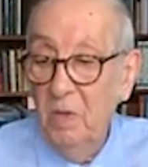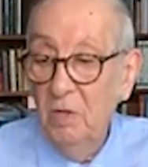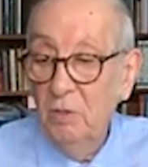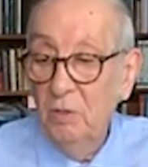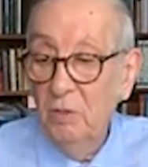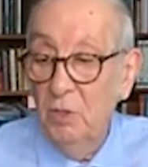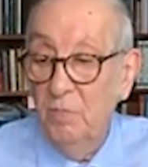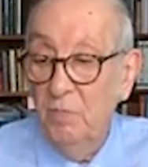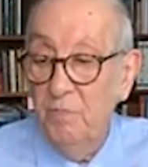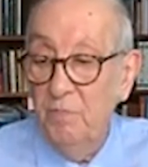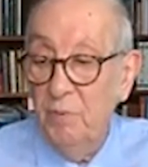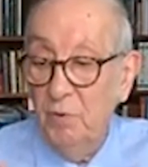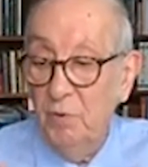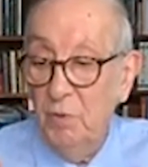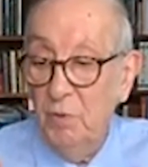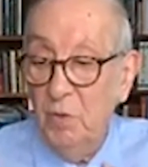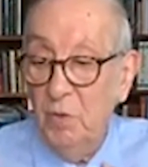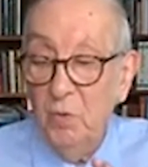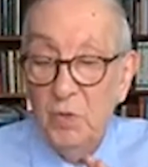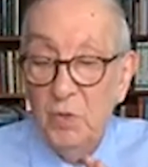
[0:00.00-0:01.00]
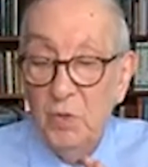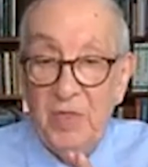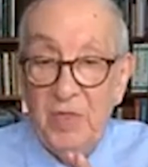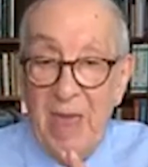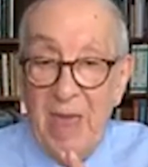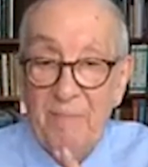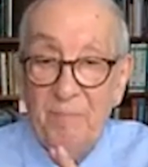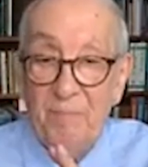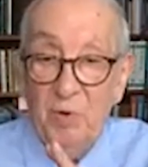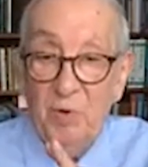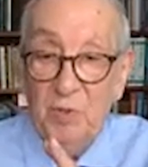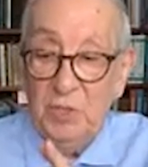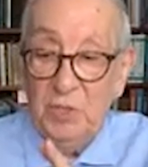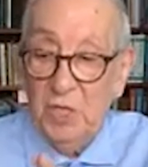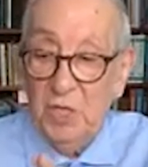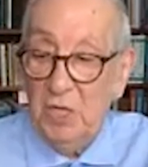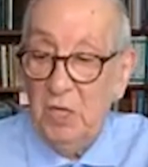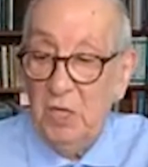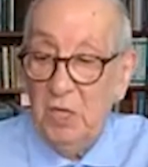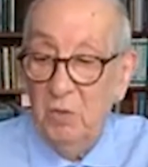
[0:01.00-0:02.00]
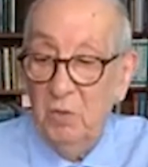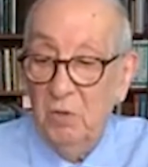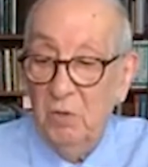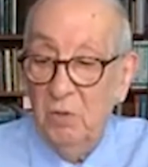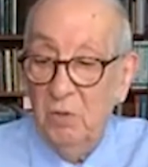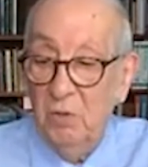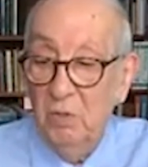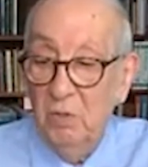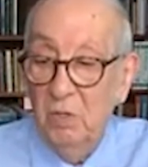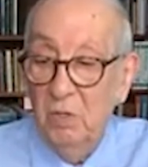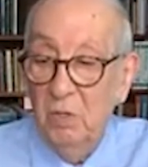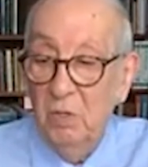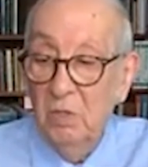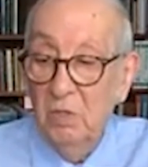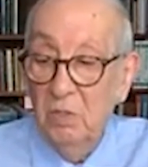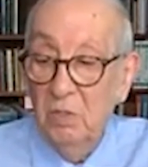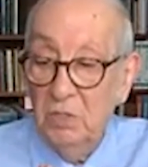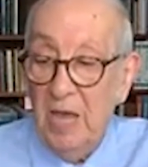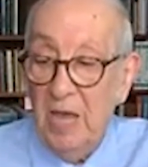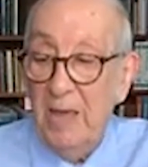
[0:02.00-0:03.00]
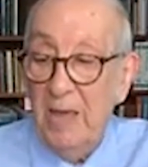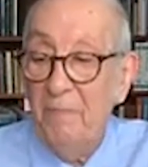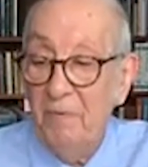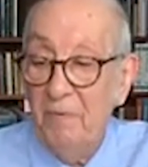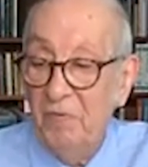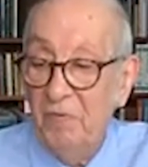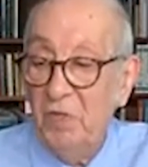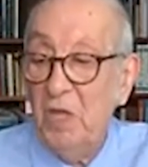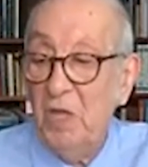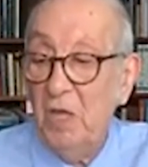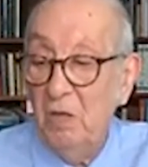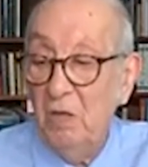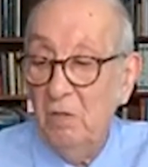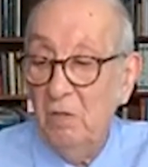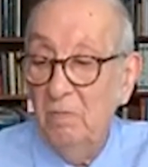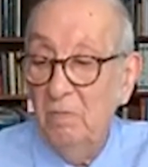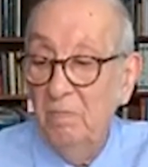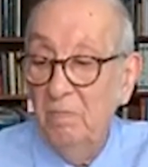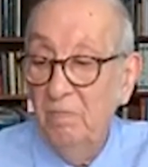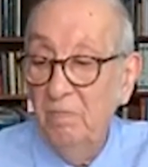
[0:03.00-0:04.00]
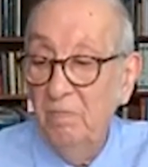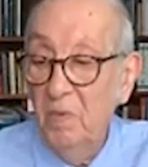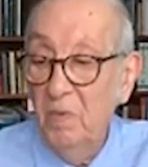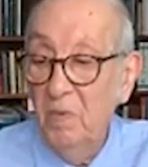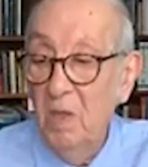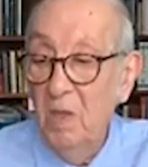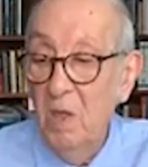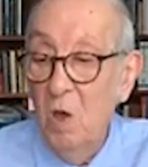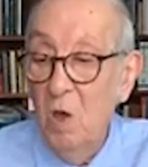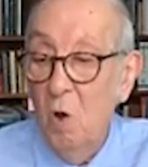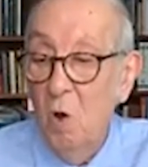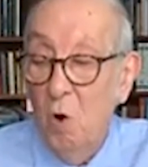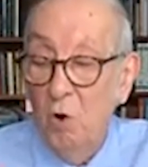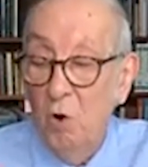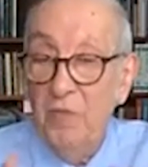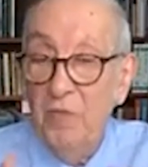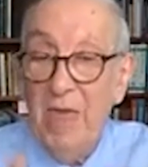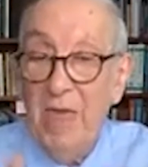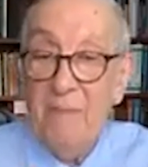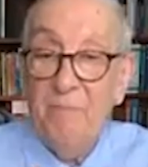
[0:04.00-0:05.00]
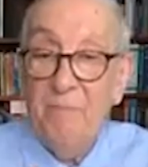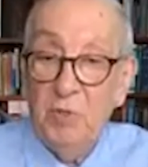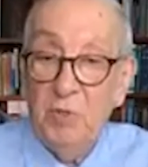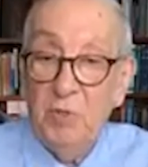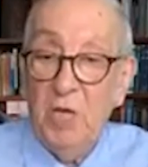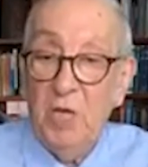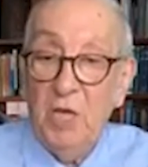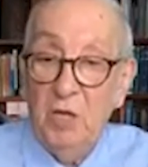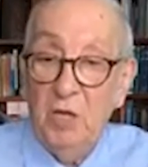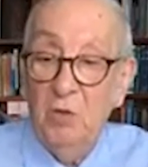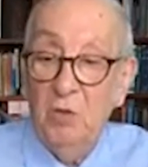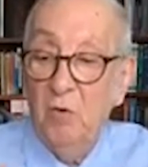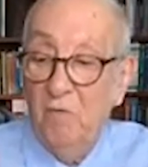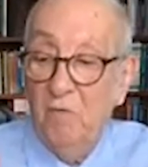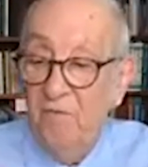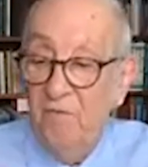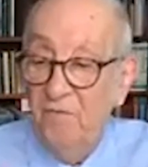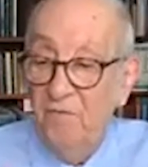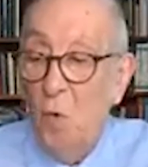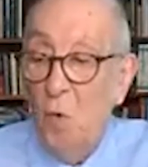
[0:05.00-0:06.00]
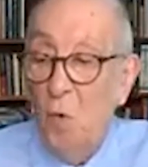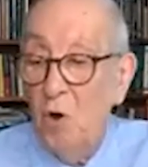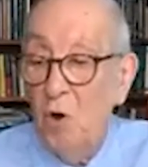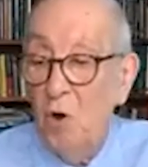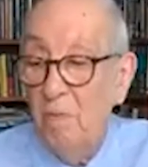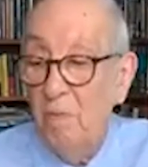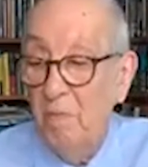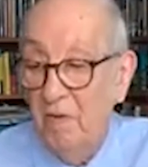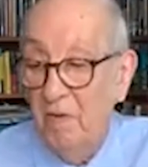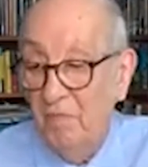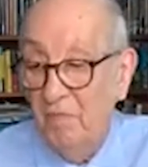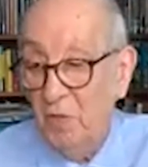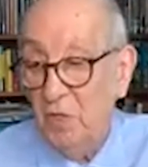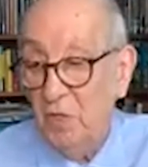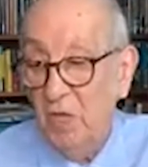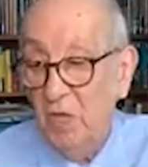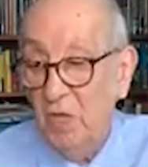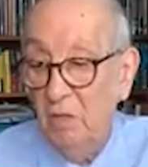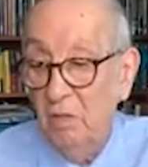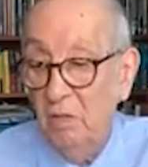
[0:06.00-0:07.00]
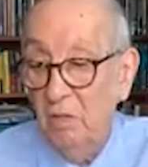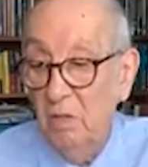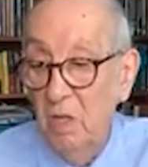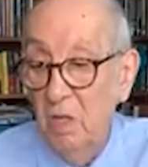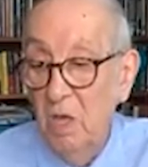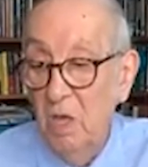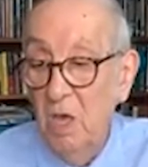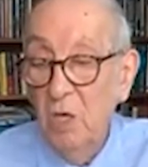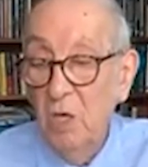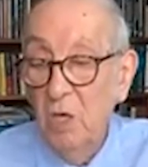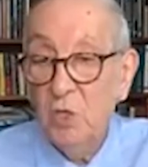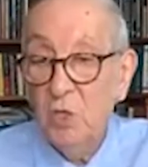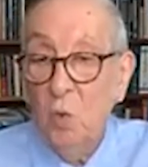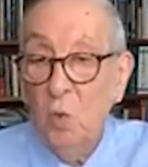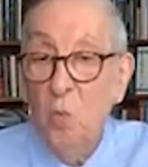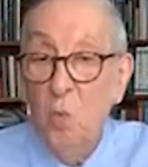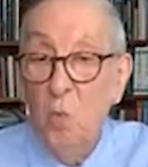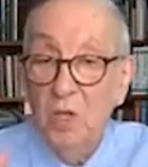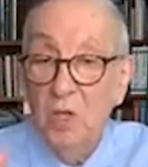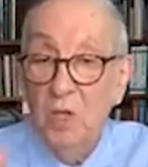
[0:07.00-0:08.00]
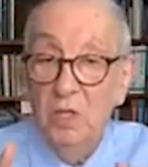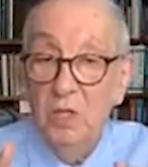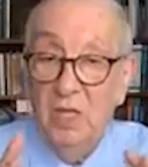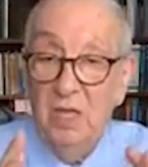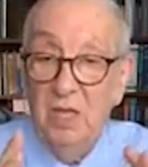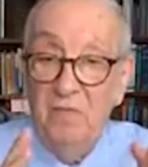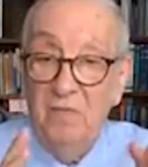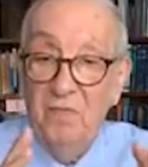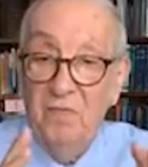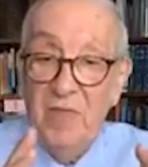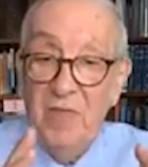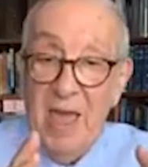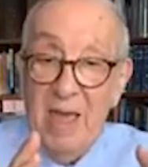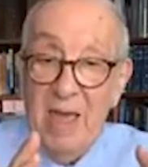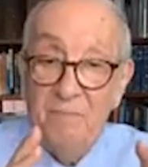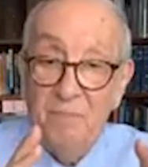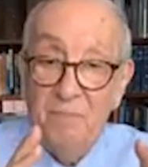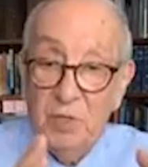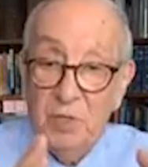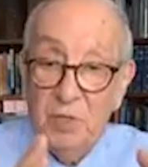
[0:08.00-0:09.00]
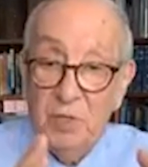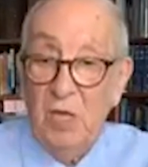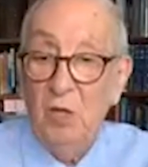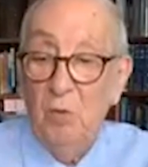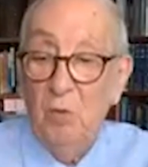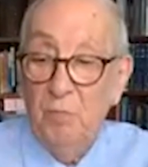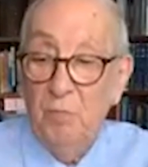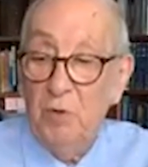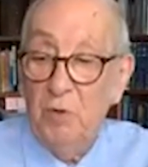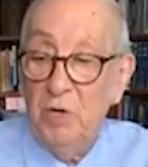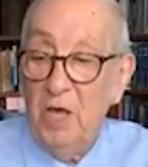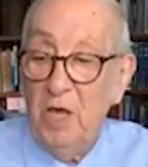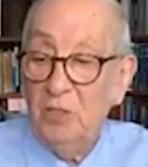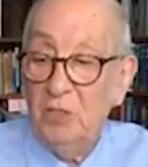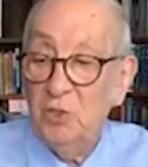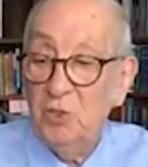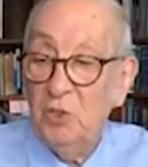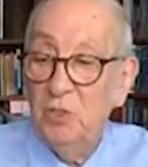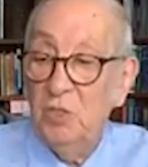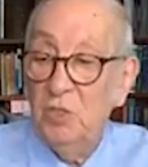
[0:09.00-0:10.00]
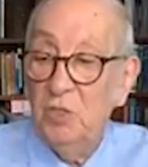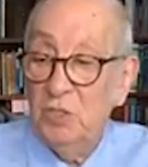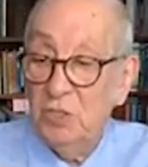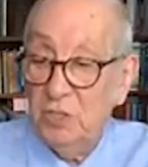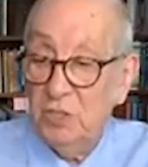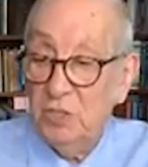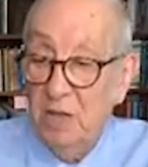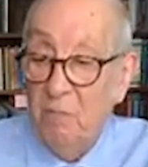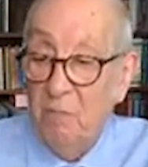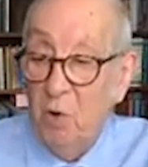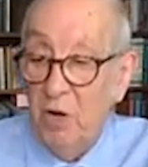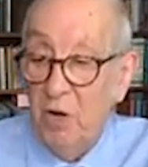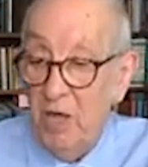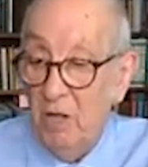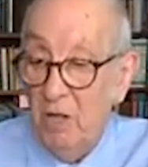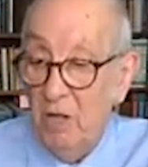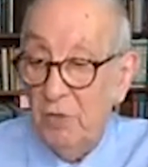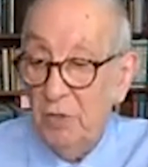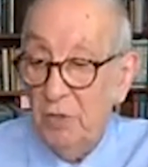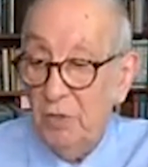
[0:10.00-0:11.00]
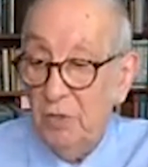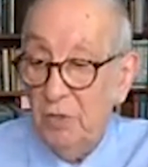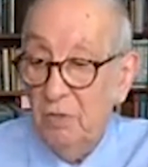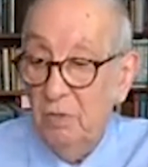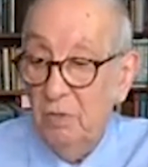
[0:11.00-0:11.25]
to produce that particular type of steel or that particular form of steel. So we'll leave that steel production to someone else,